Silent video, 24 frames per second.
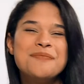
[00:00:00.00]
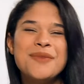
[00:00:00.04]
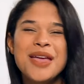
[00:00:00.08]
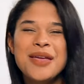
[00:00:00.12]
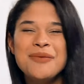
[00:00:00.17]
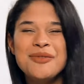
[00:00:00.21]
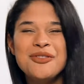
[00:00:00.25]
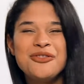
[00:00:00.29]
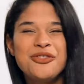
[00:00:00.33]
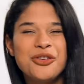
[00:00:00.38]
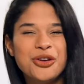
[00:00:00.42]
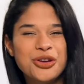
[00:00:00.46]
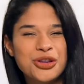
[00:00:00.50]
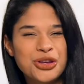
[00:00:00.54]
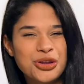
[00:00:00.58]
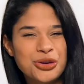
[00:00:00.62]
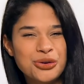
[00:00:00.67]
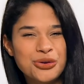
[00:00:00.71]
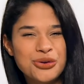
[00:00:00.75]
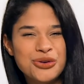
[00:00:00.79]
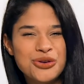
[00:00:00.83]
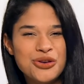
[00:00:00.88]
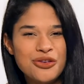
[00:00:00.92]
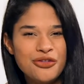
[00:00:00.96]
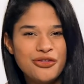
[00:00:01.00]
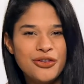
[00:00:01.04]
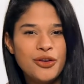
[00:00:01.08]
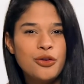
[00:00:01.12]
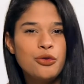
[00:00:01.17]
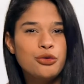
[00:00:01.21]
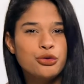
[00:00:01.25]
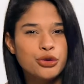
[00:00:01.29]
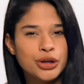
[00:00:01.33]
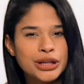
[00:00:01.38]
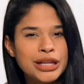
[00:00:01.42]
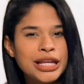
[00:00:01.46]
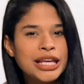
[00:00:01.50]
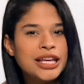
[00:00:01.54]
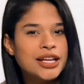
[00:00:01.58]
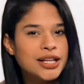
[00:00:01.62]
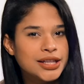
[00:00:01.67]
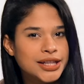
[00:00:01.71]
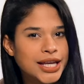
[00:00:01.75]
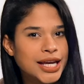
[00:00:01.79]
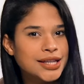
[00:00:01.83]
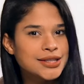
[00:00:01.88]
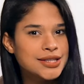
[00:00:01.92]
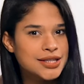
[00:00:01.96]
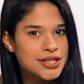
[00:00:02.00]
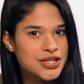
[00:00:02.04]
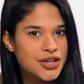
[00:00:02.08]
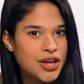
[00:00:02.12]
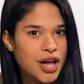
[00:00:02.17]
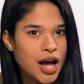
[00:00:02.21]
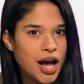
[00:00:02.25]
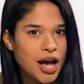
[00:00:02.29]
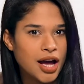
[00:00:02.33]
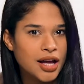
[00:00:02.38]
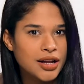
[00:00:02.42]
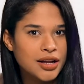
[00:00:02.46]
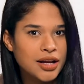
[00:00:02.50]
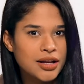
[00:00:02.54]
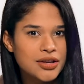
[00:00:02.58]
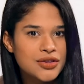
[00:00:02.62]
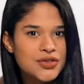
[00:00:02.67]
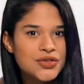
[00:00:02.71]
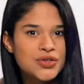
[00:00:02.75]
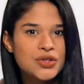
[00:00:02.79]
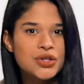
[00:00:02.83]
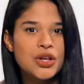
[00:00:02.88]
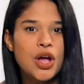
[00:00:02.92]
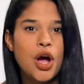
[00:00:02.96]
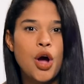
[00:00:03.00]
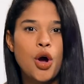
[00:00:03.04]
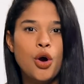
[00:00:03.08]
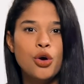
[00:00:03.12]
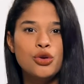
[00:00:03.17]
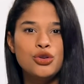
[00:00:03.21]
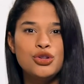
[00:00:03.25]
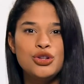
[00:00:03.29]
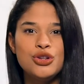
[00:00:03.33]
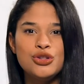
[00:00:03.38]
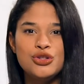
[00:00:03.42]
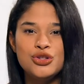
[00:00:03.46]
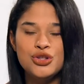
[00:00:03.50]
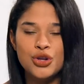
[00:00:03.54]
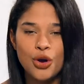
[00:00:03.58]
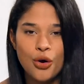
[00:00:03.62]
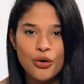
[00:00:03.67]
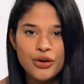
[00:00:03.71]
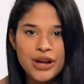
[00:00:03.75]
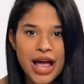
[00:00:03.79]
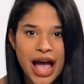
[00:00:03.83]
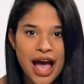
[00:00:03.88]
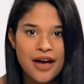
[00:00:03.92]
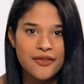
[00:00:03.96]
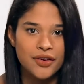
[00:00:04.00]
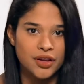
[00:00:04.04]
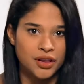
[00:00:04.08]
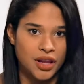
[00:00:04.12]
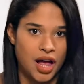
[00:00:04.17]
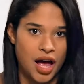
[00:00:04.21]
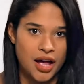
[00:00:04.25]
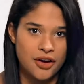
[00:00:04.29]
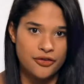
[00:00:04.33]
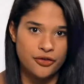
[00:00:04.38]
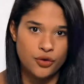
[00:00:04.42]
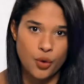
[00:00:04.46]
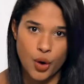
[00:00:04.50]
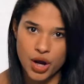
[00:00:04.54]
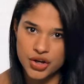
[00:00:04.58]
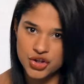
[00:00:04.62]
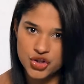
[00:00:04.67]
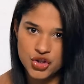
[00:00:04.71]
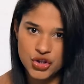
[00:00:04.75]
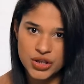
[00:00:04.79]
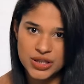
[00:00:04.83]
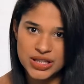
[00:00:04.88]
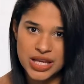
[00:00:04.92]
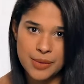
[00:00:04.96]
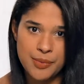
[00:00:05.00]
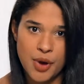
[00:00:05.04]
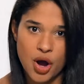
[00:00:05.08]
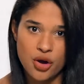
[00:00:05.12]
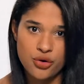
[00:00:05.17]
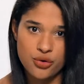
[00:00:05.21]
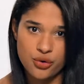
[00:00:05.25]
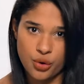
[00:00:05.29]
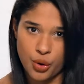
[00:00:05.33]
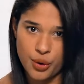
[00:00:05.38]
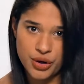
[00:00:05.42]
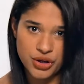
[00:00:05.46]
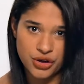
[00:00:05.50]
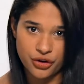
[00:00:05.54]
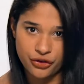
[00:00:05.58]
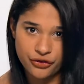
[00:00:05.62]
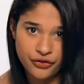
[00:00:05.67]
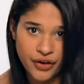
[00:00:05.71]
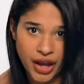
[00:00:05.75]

Maybe for you, you feel really connected to God, so you don't have a lot of questions about growing your